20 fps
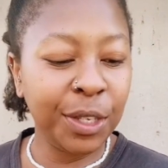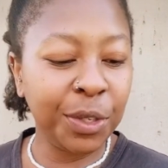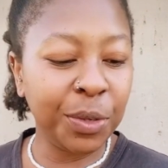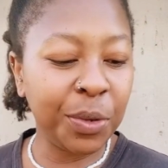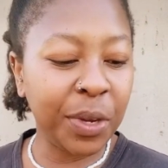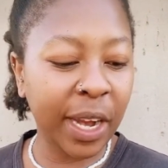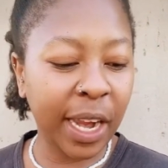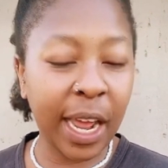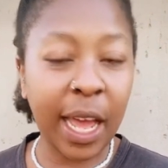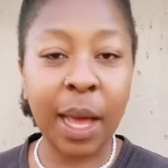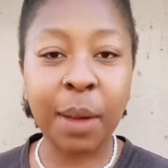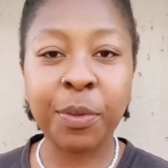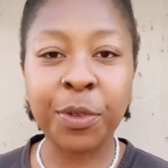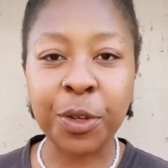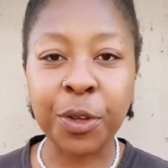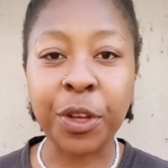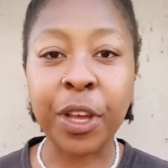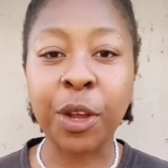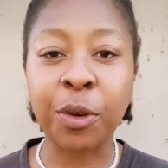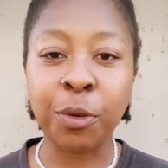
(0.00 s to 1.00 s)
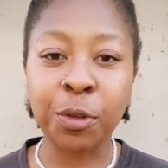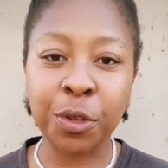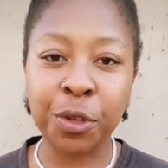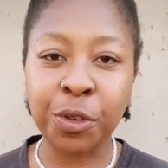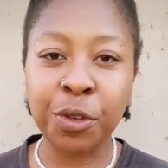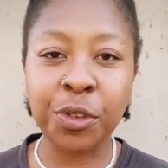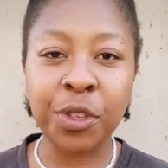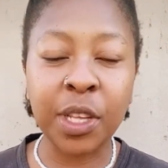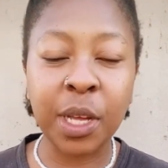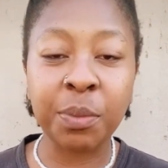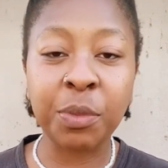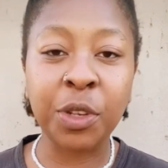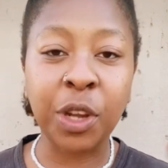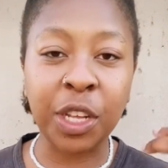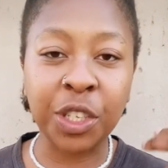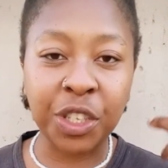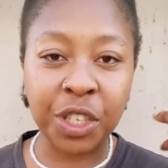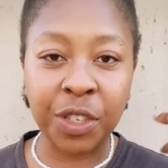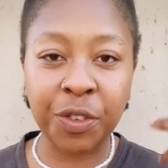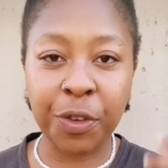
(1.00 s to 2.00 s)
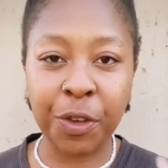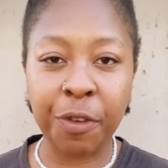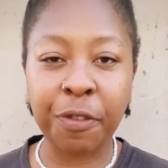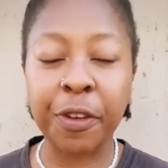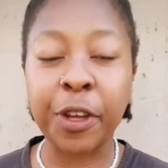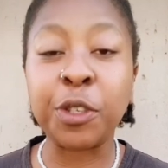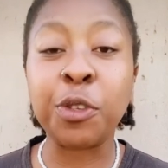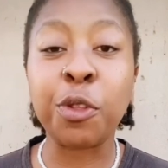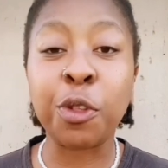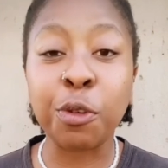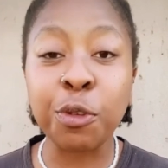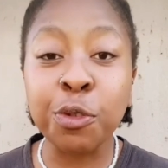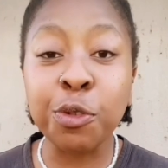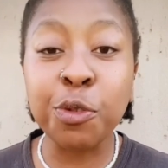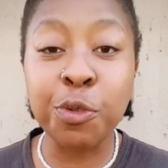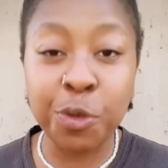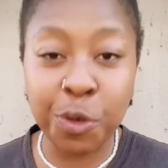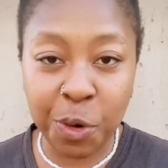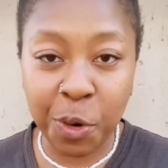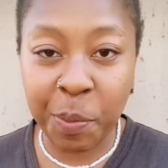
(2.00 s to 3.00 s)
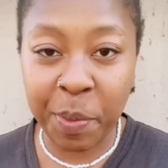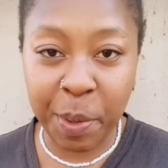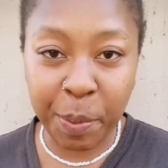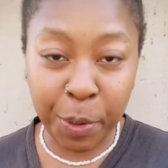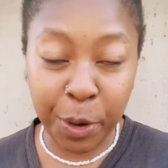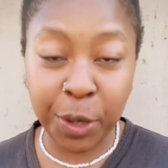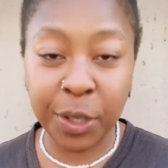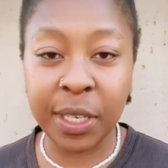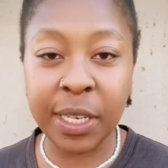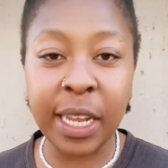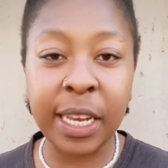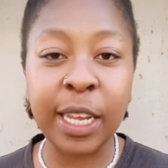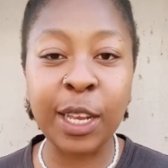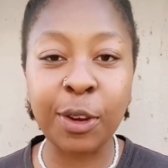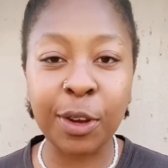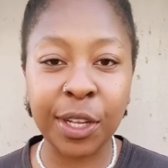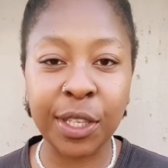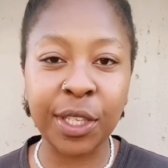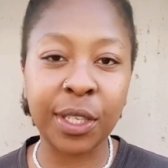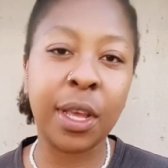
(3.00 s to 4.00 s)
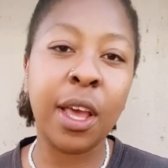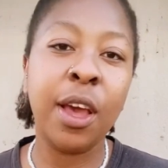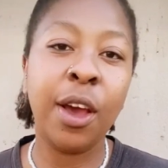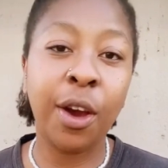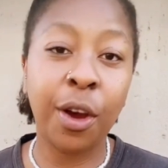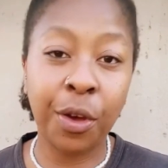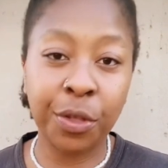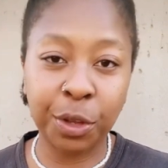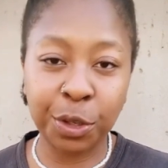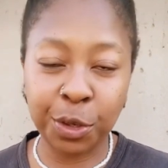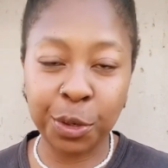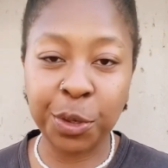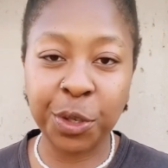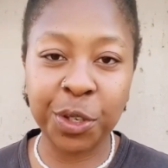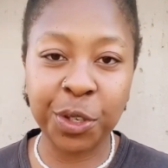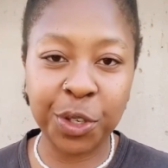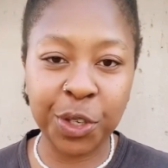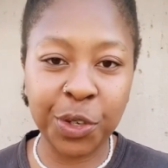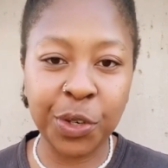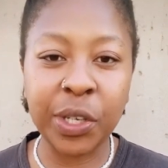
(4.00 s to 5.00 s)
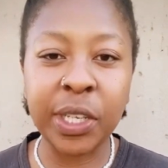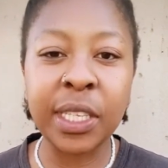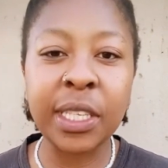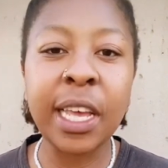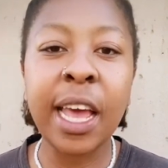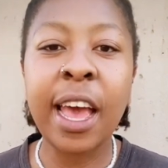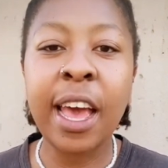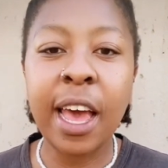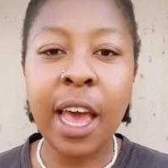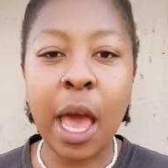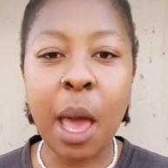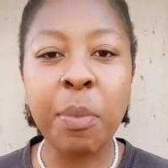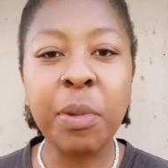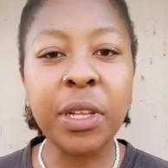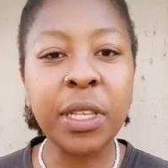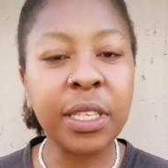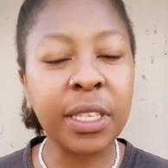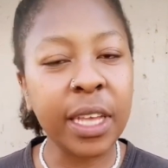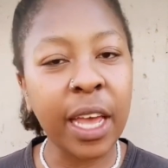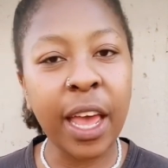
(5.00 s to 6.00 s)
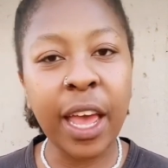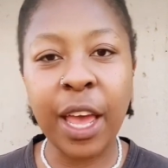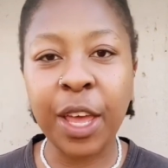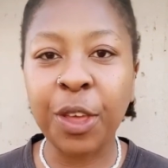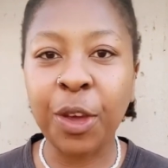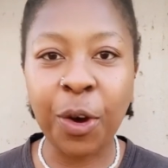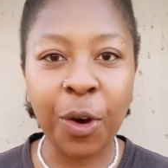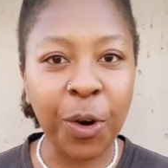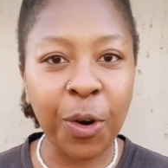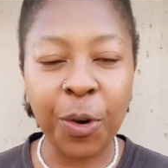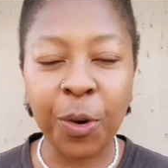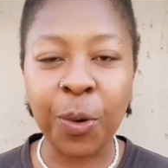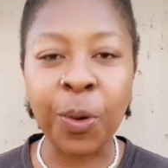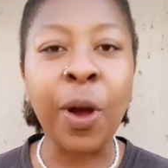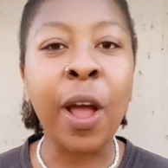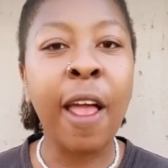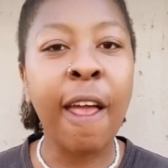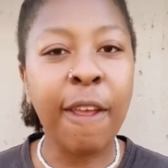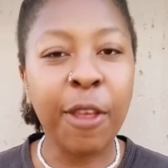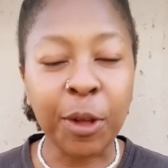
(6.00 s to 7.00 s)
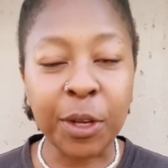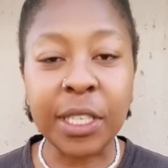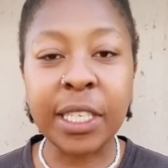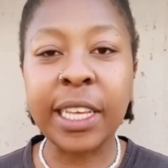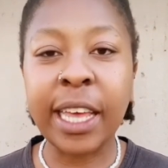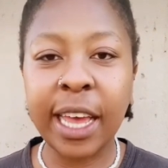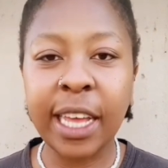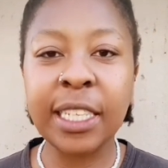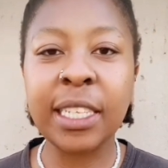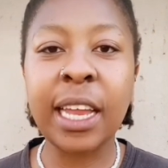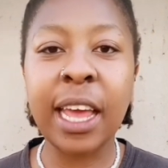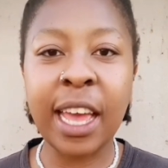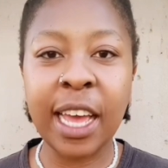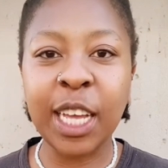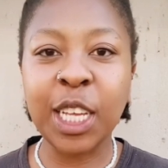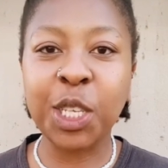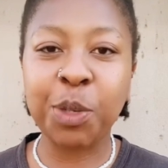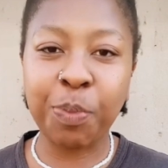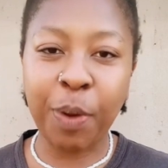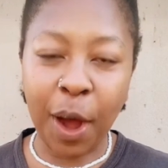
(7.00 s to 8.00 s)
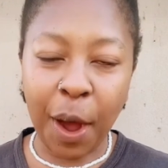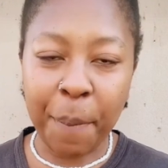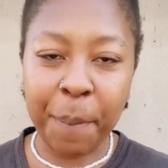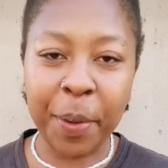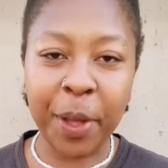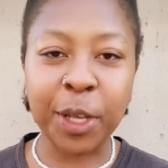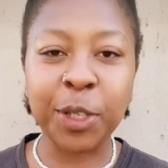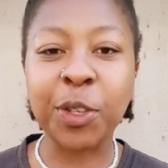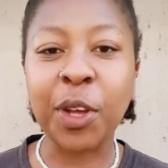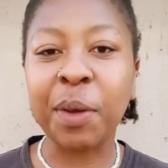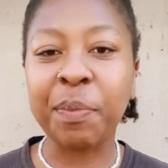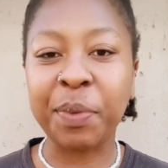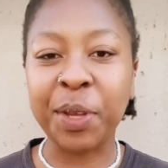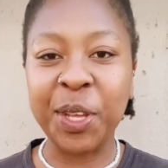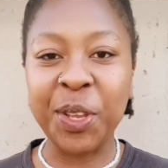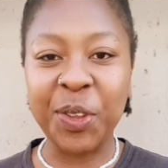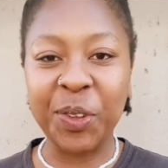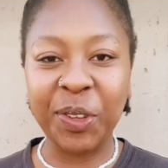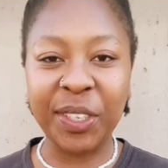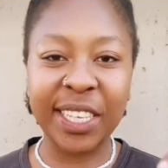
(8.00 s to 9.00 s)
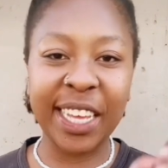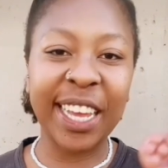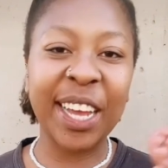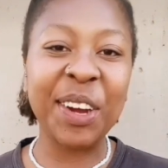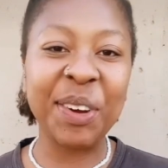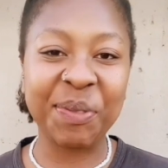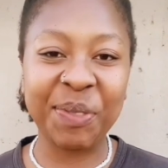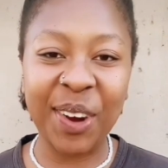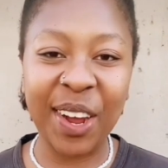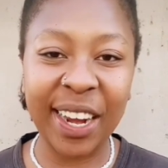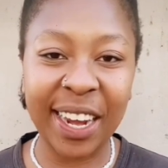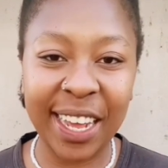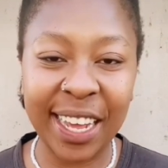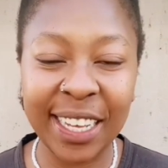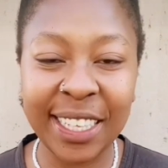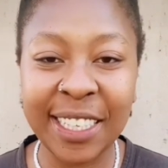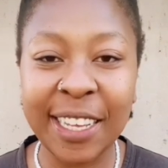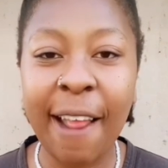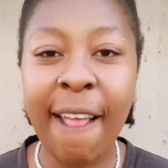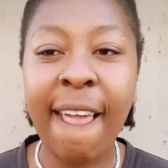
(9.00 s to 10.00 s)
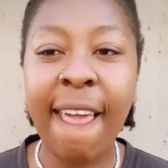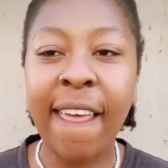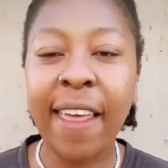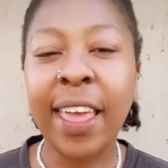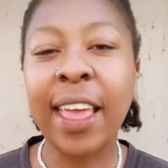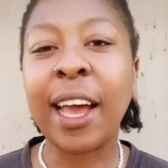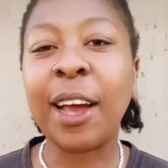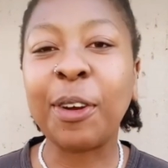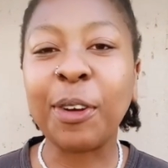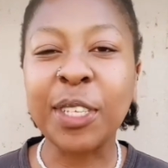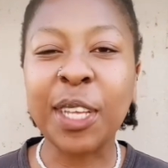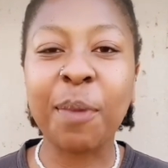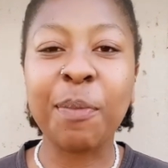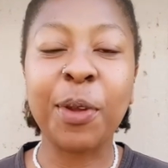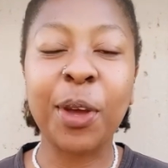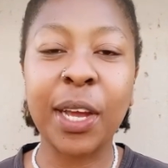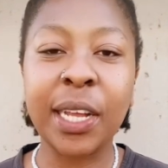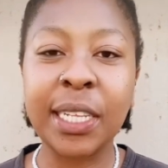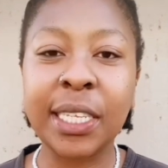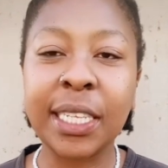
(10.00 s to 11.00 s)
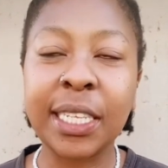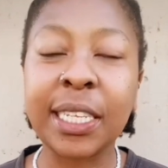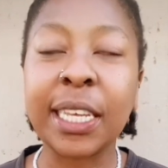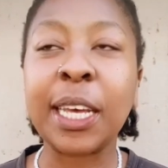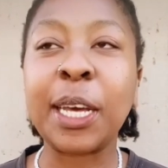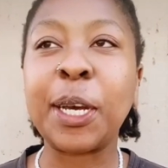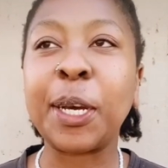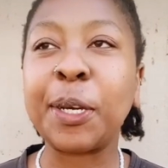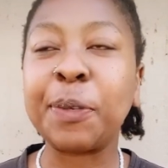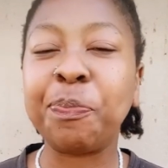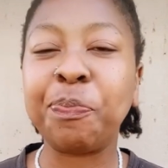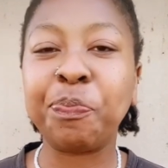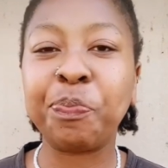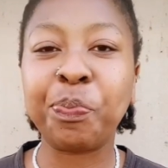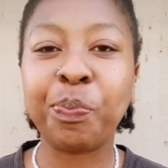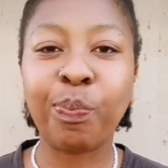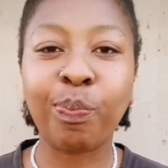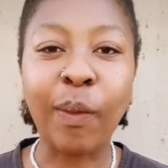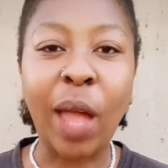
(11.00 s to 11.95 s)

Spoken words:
grab. So you can also use them not just for your face. So those who do know me personally, not on the social streets, have been saying, yo, your skin is popping. So I've been using her products, yeah, because I'm not I'm